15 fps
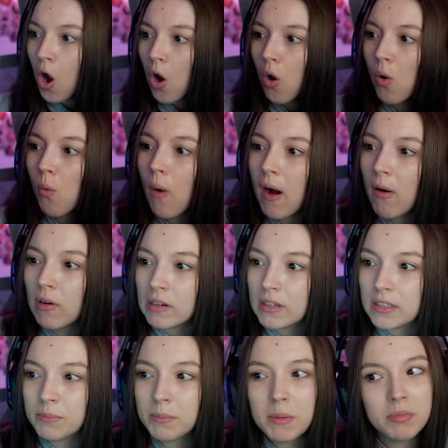Oh wow.
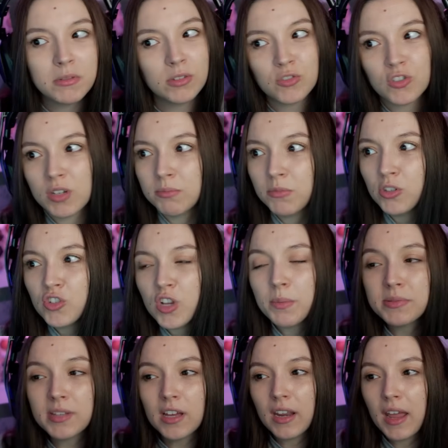Okay, maybe don't jump. Don't jump.
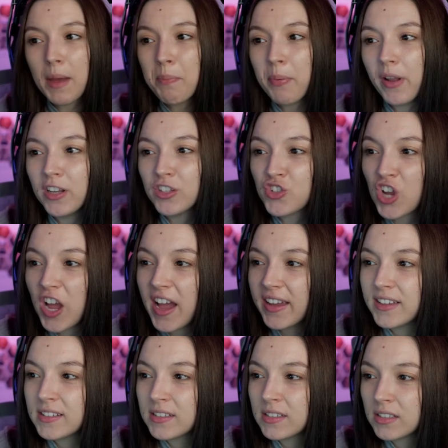Sorry, I
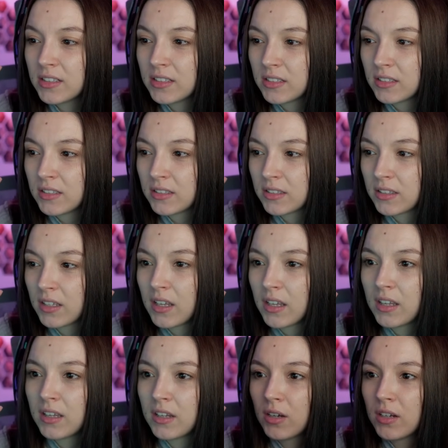apologize.
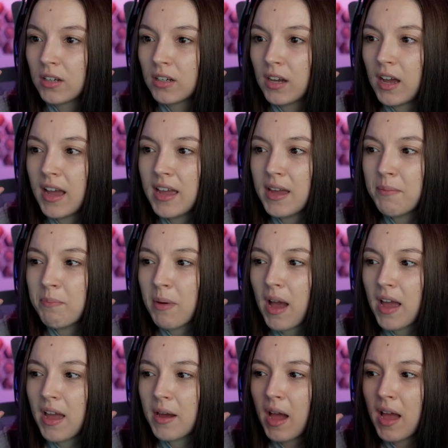I
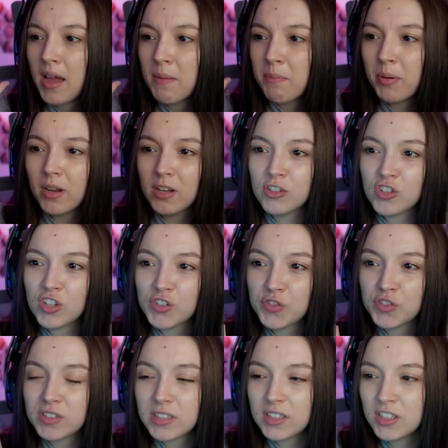I, I apologize
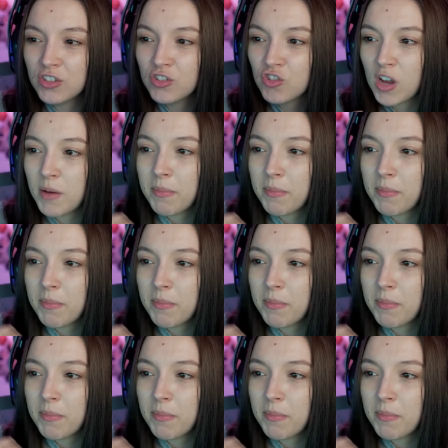for saying jump.